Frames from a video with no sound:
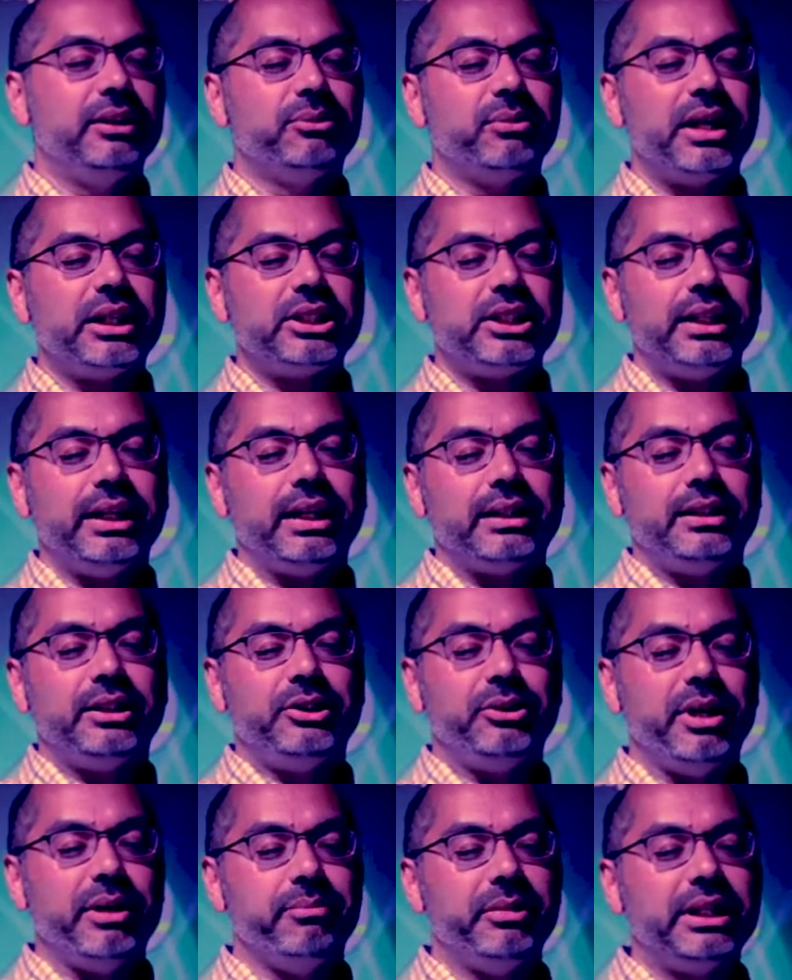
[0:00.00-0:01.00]
in the rush to get to
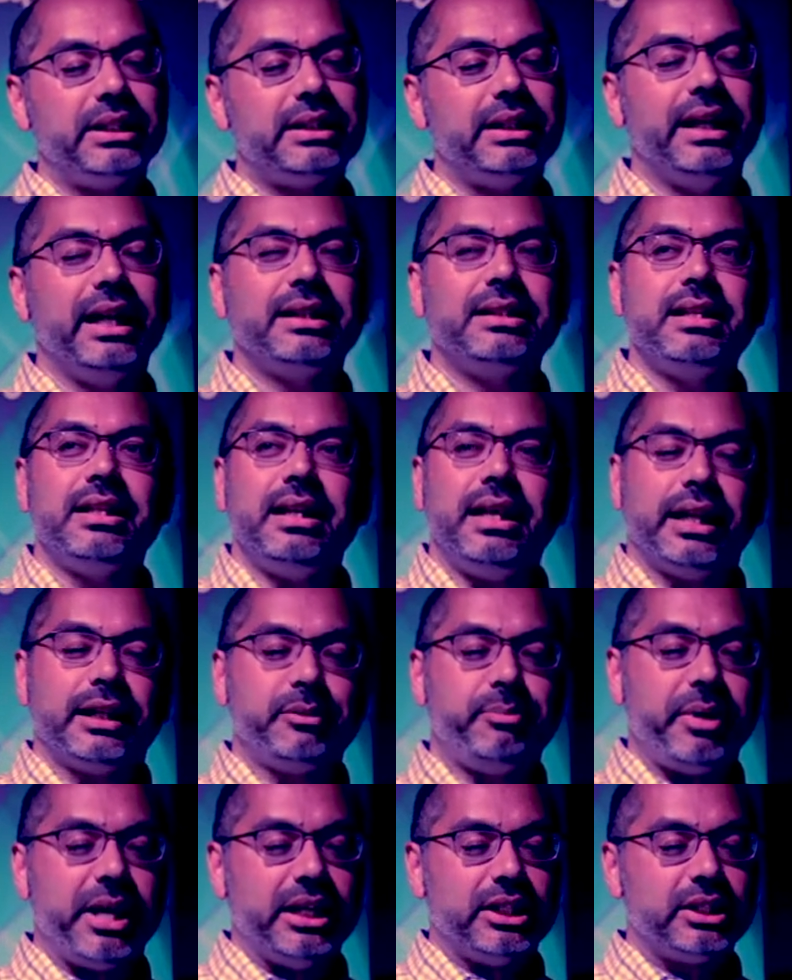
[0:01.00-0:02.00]
treatment, to get to the
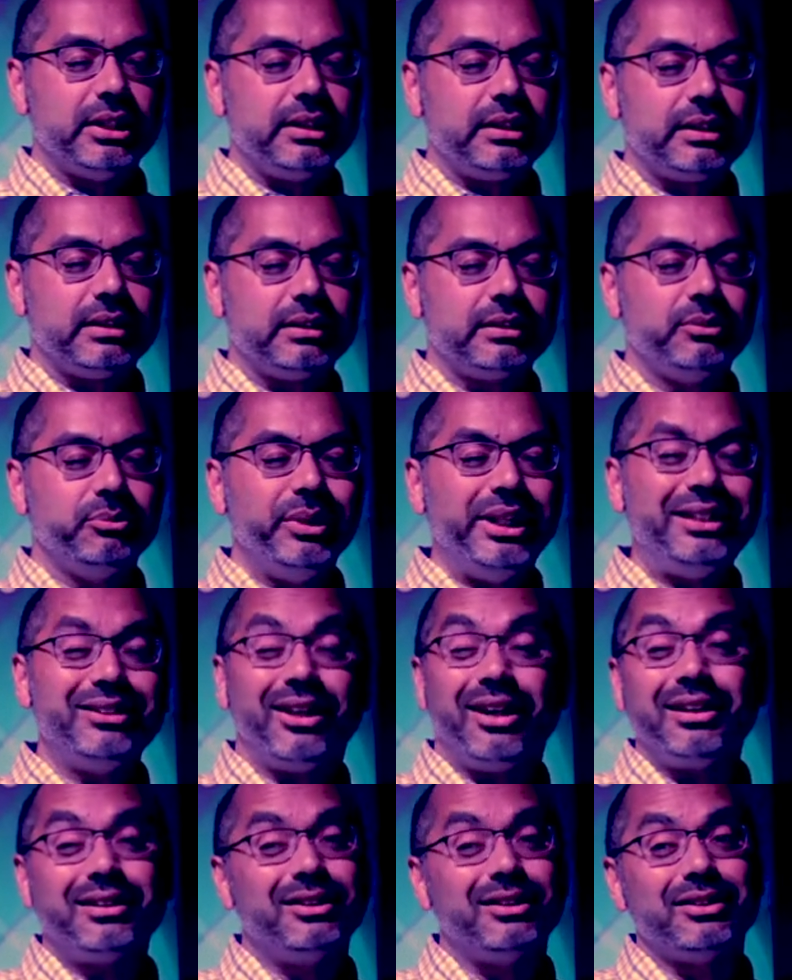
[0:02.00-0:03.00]
next patient, we
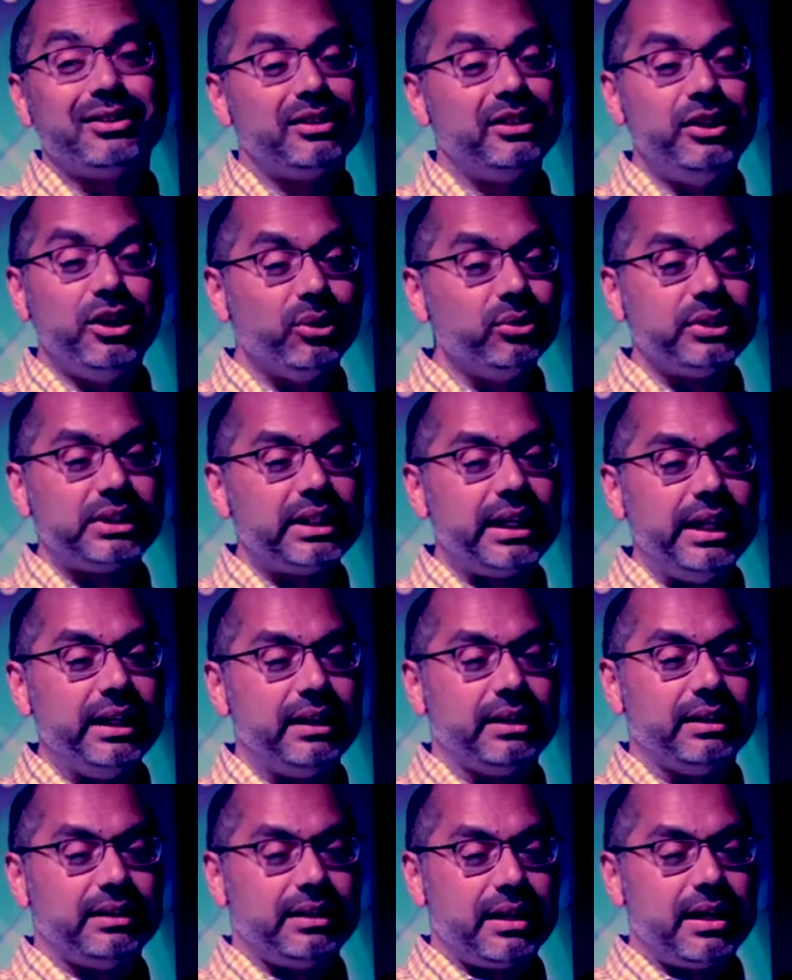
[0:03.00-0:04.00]
doctors don't
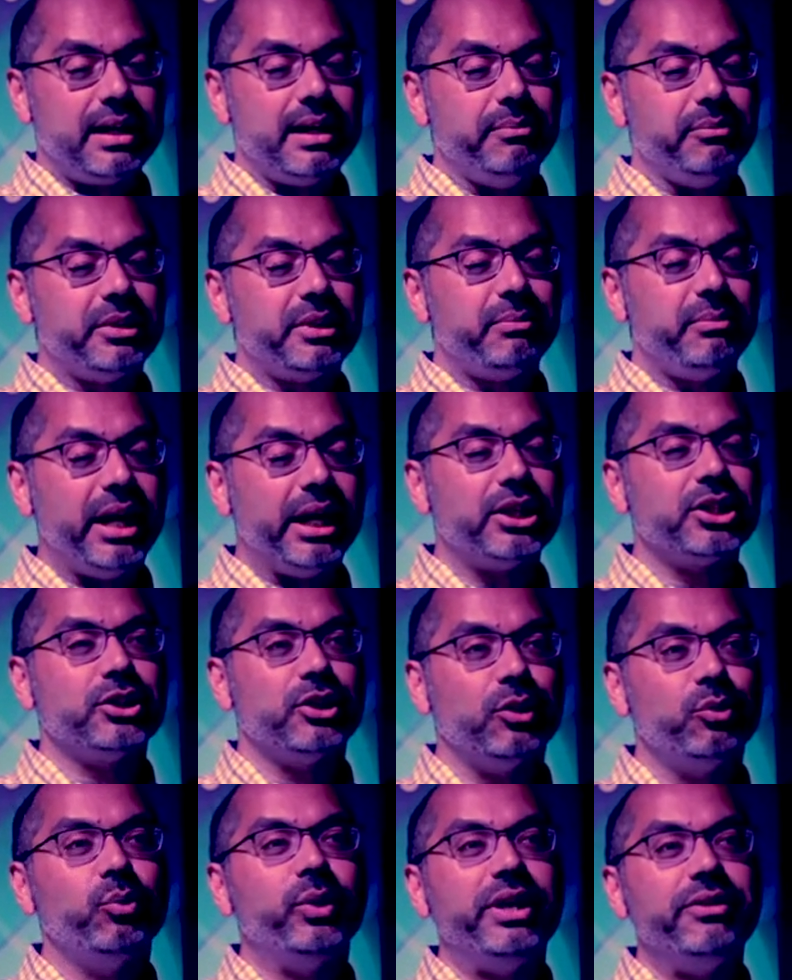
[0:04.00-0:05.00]
take the time to make
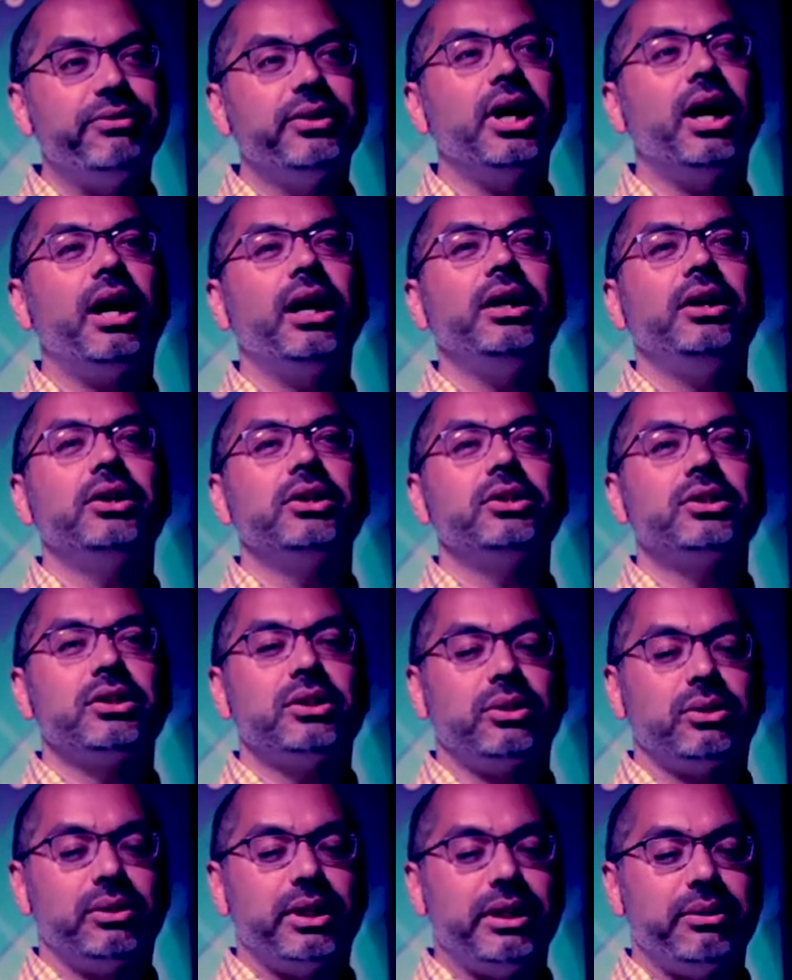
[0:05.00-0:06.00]
sure we've got your
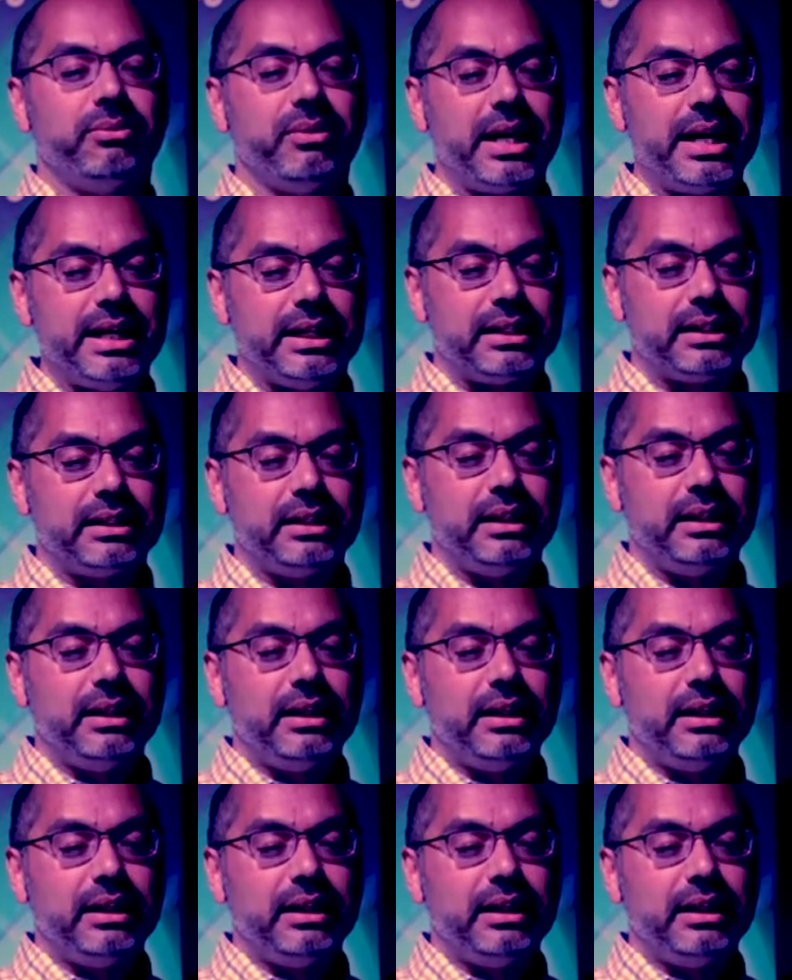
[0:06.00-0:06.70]
story right.